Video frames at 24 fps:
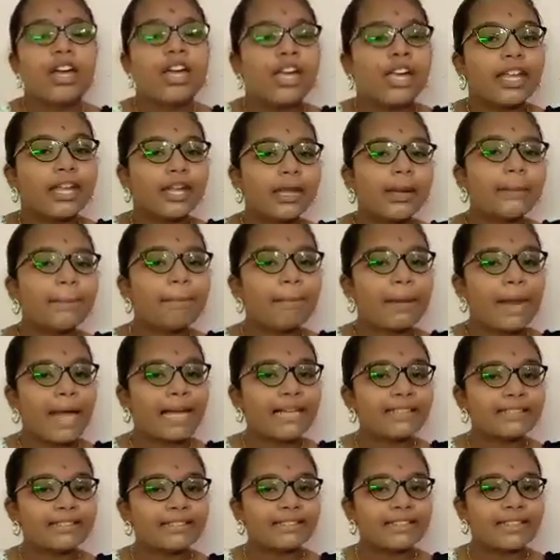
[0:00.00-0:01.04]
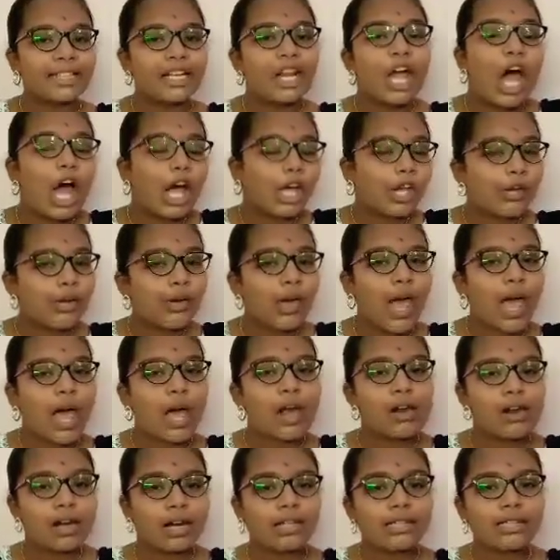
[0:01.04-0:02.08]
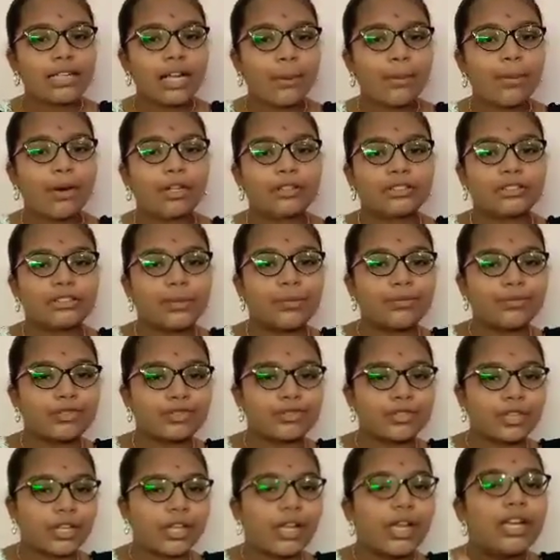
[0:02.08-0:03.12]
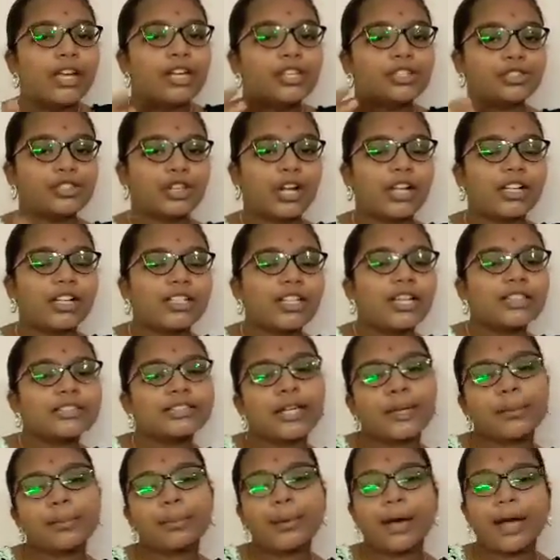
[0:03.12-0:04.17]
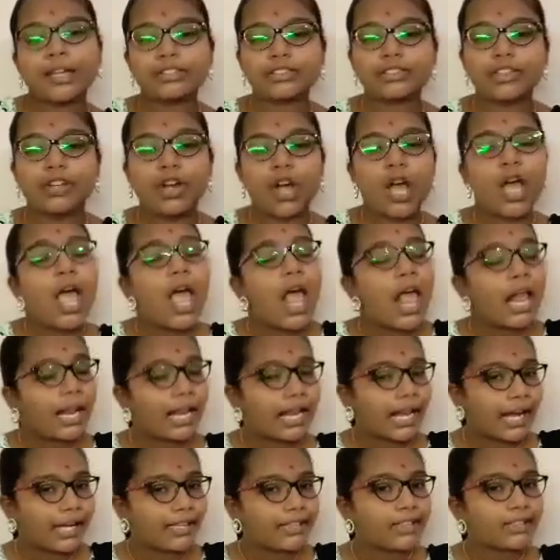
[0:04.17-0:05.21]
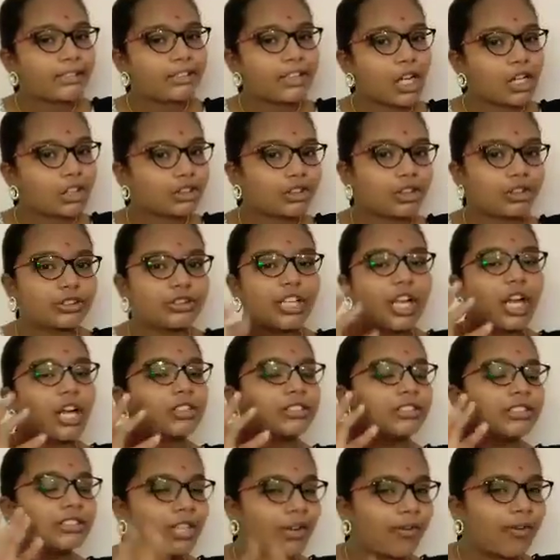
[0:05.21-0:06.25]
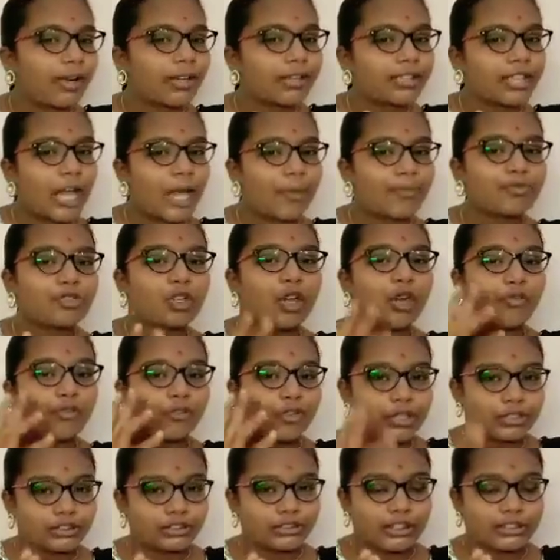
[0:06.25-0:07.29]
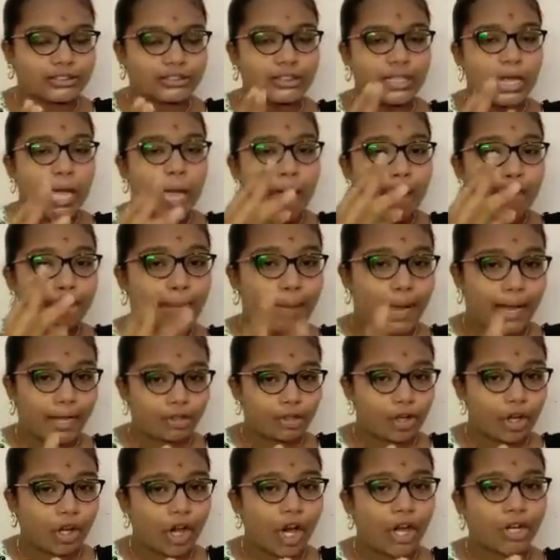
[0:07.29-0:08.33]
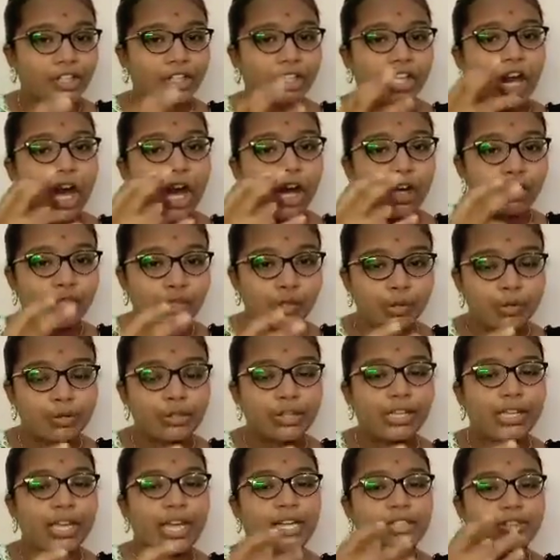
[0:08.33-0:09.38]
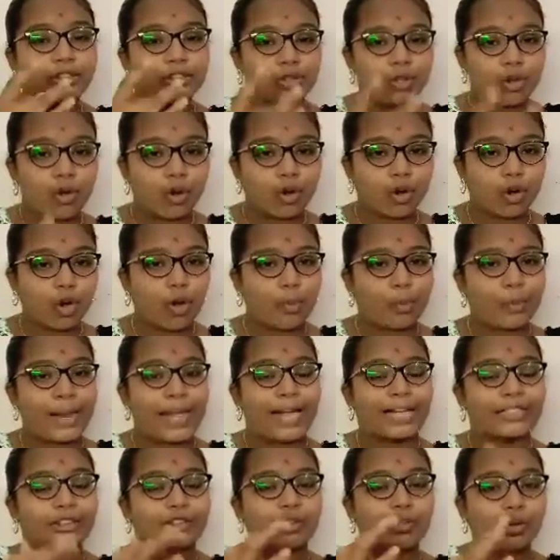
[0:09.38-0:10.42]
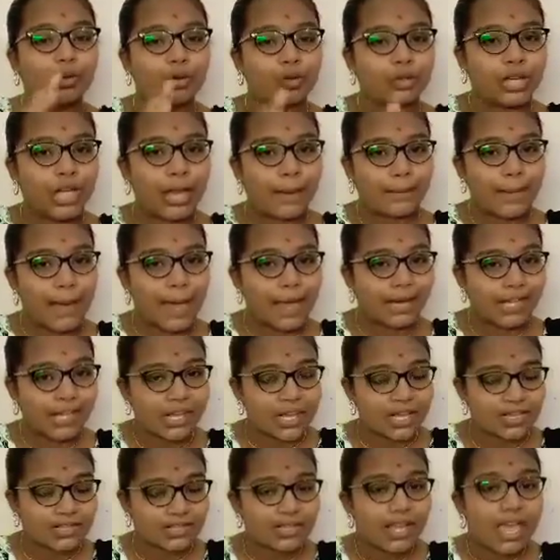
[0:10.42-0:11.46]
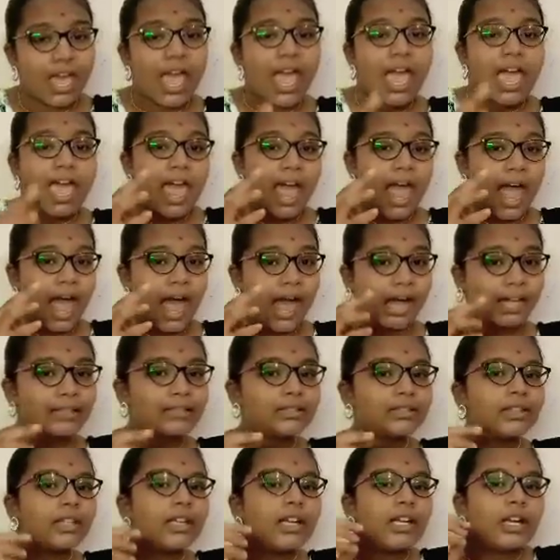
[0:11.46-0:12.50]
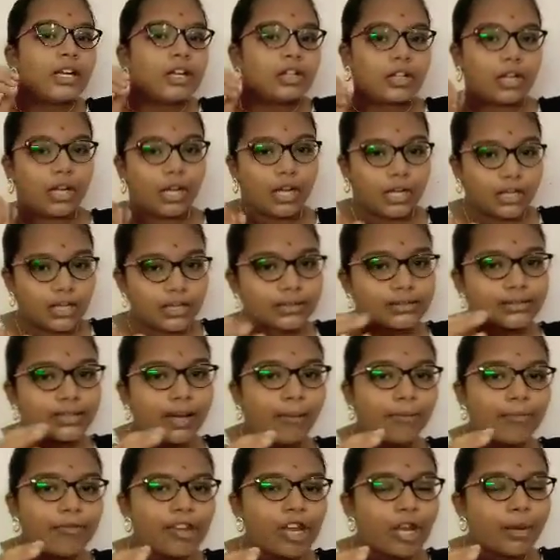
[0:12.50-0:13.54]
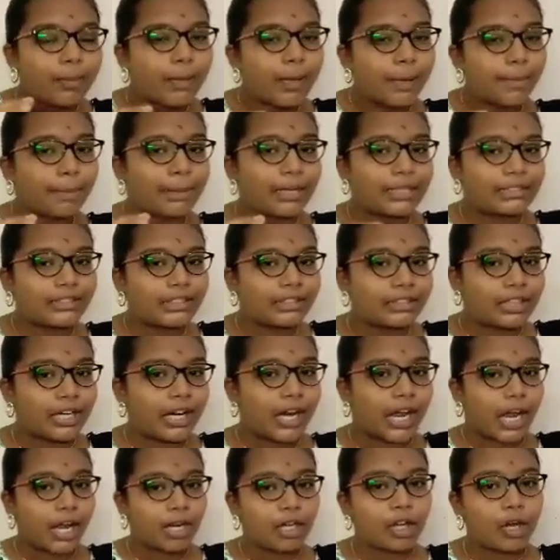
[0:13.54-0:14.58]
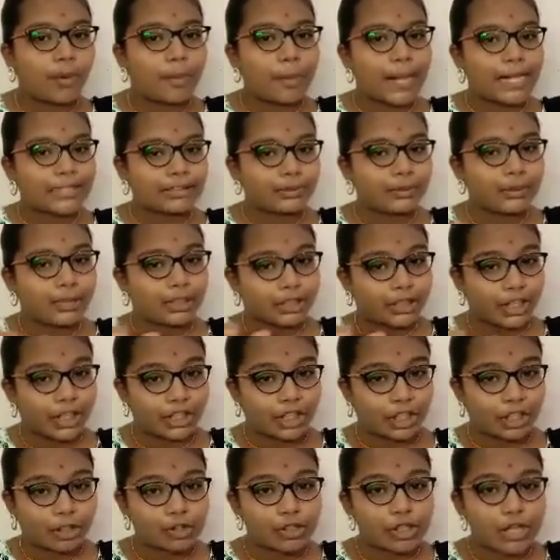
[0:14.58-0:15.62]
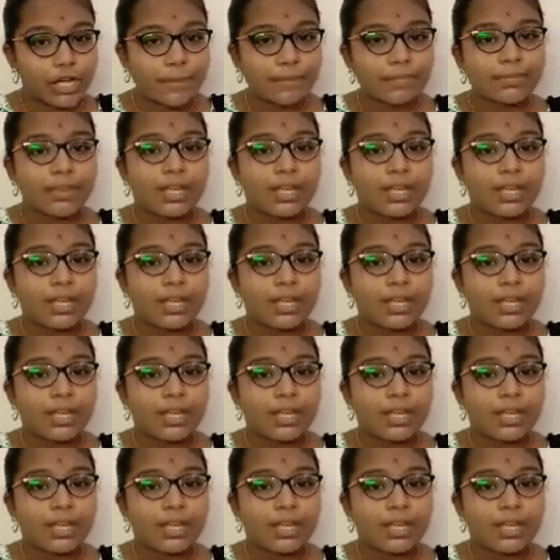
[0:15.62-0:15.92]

In plant cell, you have learnt about some structures and parts now. Like this also, there are 7 types of functions. Mitochondria, nucleus, chloroplast, glucocephalius, and some will be presented endoplasmic reticulum.